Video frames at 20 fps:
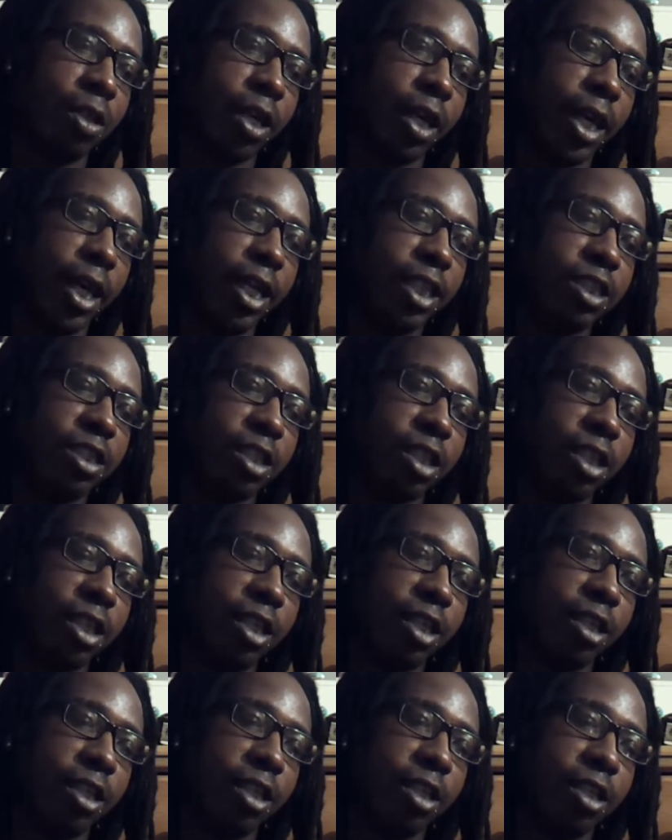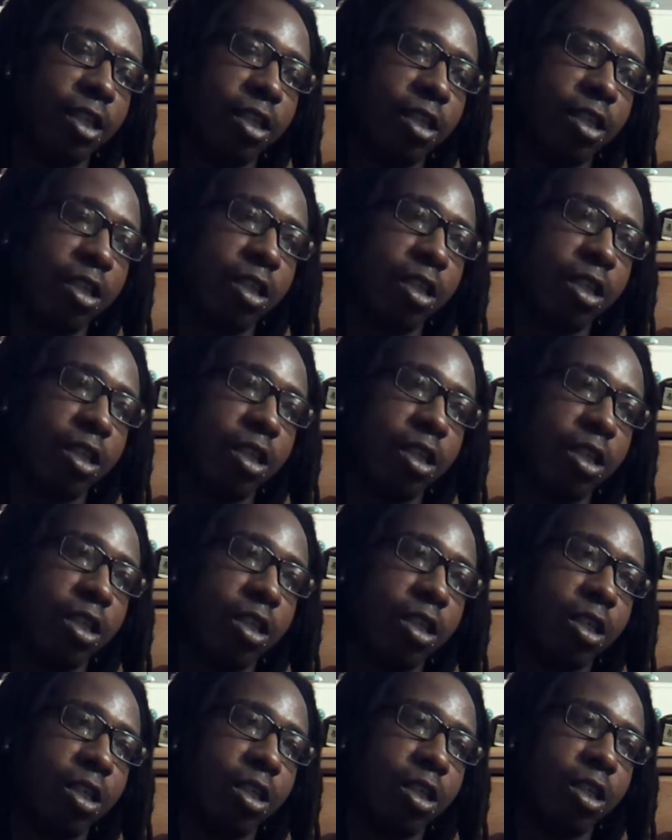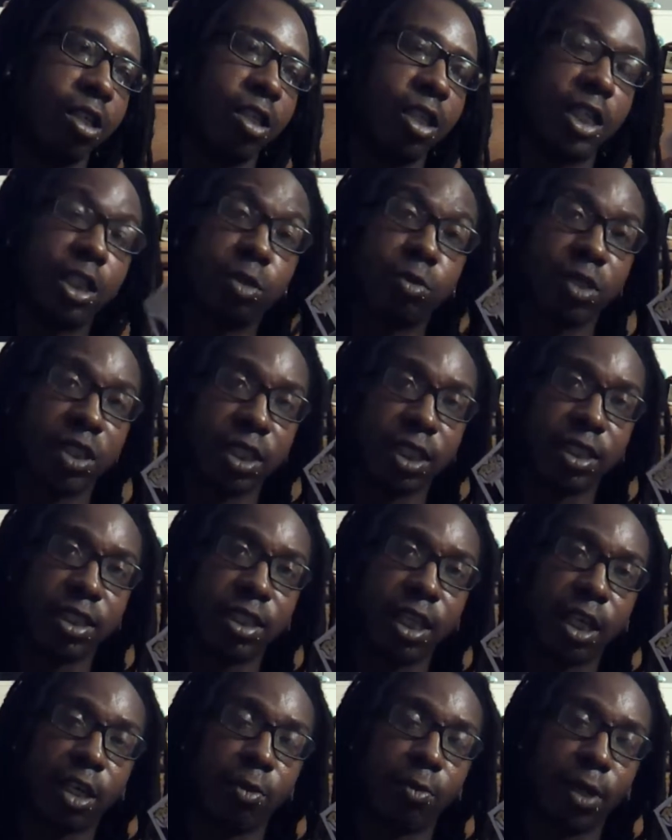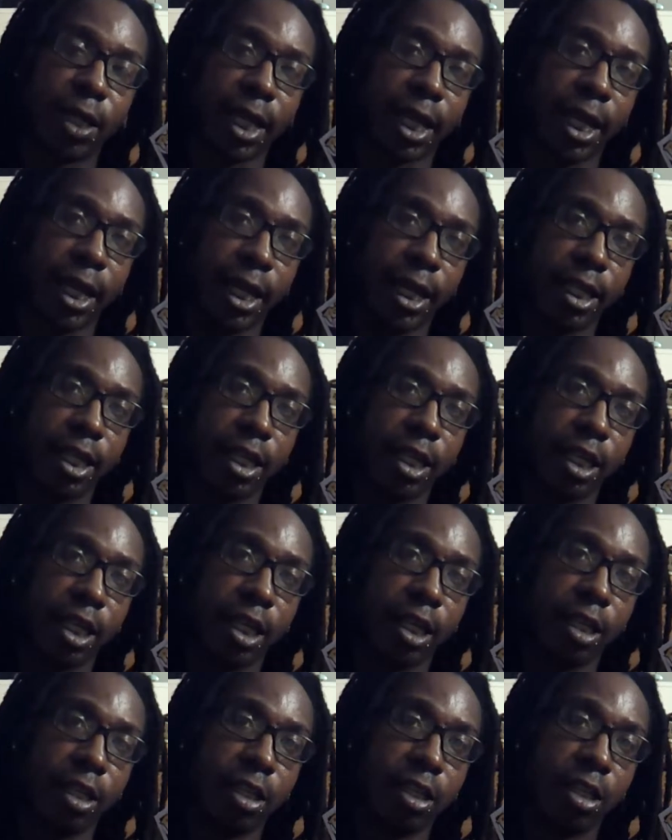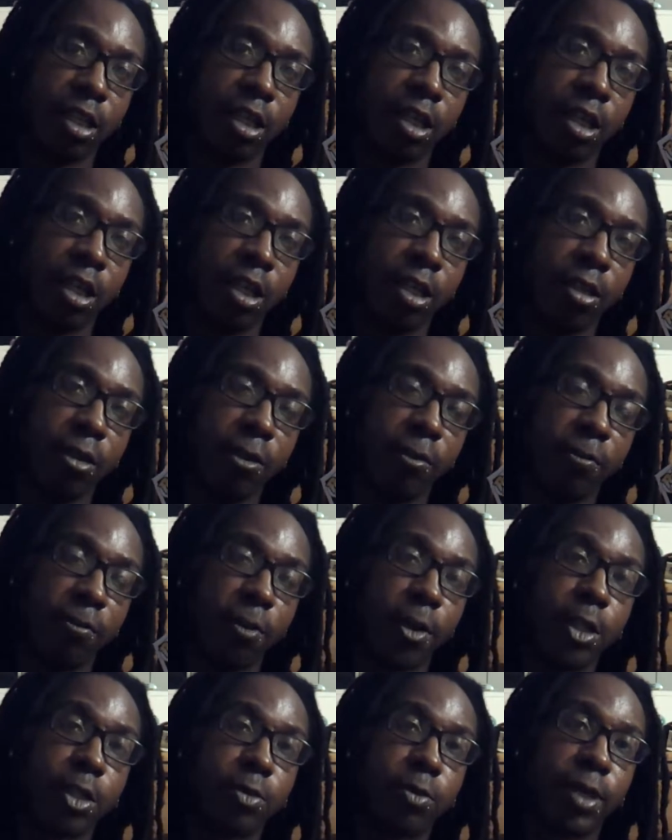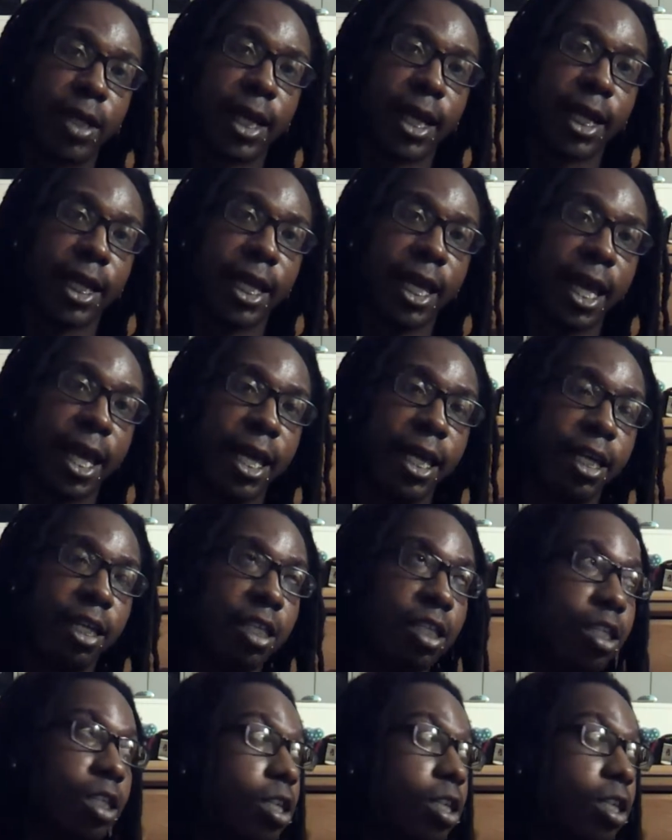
Actually, this was the second one I had to get. The first one I got